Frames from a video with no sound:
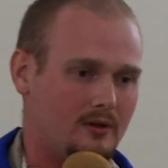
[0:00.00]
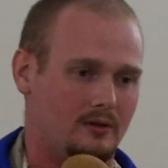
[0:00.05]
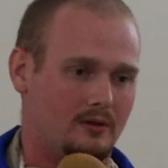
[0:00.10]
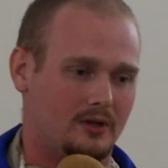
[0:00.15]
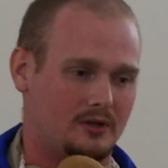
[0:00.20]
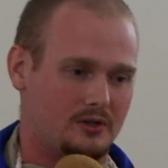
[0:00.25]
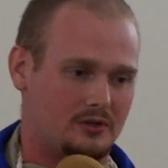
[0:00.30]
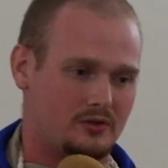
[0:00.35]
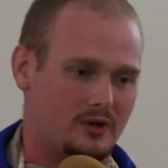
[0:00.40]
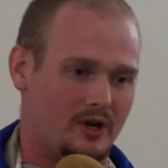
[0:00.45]

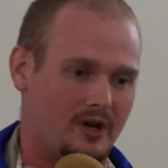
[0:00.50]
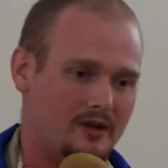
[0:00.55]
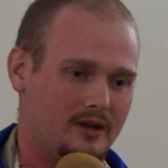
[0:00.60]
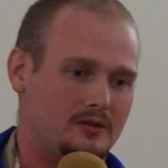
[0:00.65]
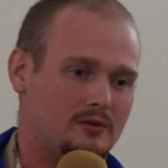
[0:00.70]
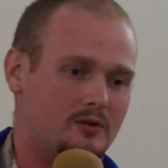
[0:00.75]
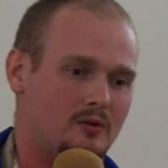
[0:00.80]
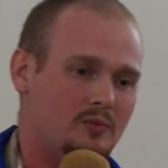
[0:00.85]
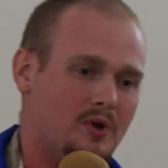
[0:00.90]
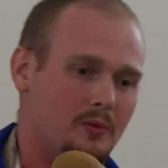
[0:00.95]
let's try
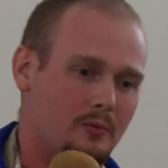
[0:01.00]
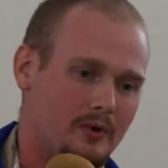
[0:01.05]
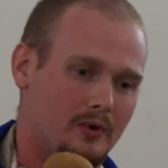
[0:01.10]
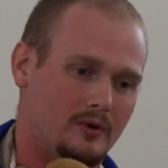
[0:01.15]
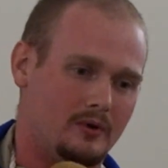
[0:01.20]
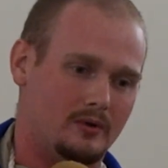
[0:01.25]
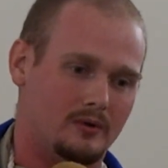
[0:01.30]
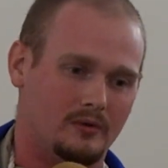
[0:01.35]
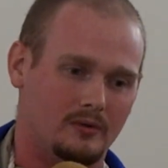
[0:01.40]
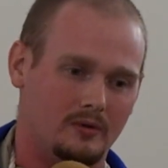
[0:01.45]
to
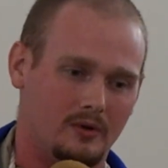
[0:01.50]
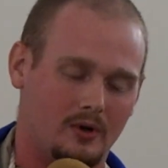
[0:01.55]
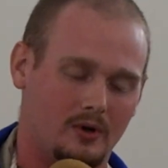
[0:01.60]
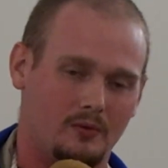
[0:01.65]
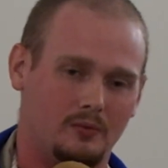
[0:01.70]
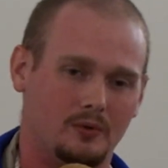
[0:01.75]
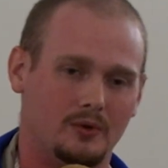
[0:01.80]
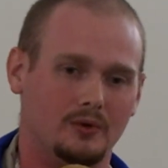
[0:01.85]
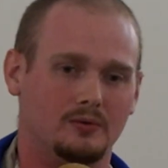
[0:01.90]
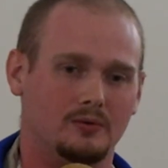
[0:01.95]
remember our
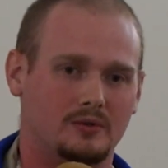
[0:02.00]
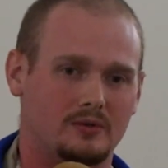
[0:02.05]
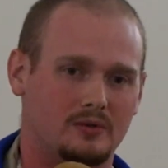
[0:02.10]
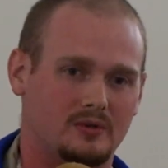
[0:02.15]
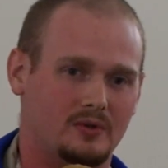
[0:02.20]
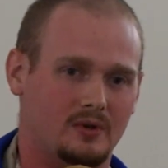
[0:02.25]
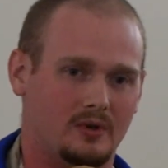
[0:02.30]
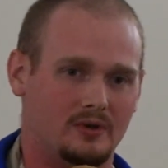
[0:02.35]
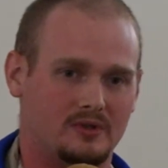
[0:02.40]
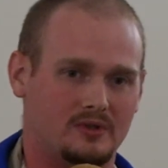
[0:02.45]

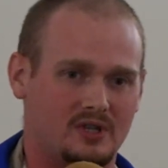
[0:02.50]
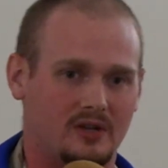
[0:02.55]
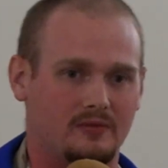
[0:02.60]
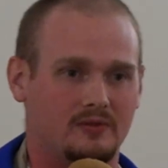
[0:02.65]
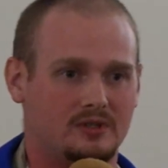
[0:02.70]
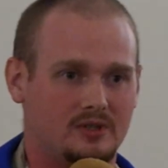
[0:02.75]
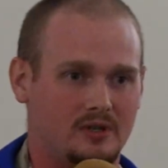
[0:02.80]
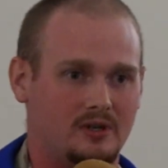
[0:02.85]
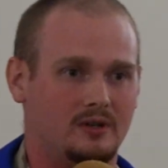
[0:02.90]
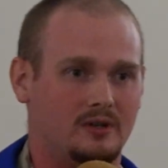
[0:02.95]
roots on
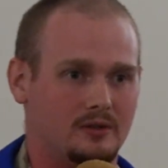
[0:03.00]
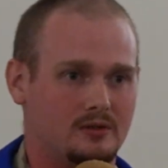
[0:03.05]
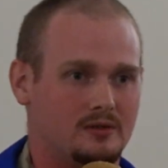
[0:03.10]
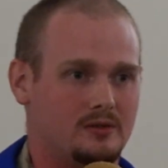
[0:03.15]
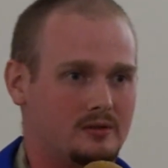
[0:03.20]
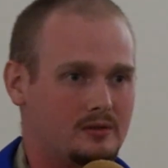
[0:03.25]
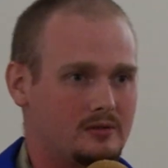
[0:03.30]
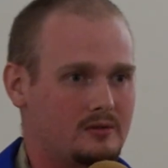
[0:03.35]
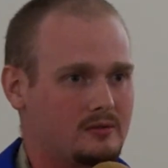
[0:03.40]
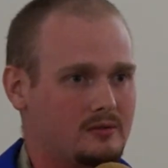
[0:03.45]
17
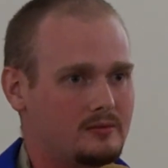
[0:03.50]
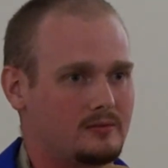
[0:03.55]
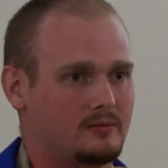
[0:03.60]
inches.